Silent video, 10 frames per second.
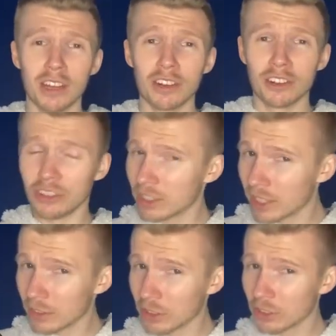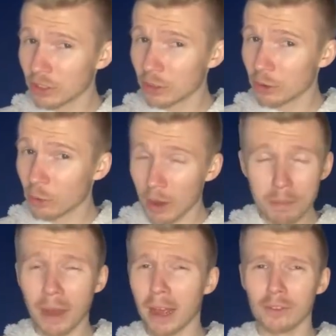she gives us a great
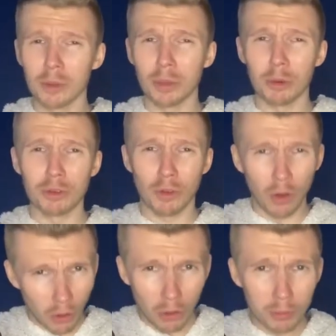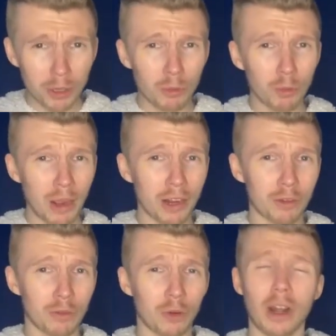backflip that we've all been waiting
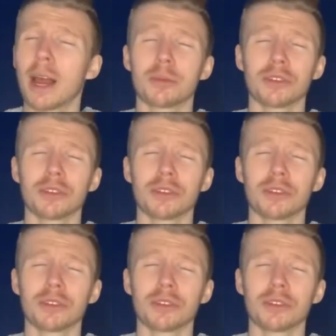for. Absolutely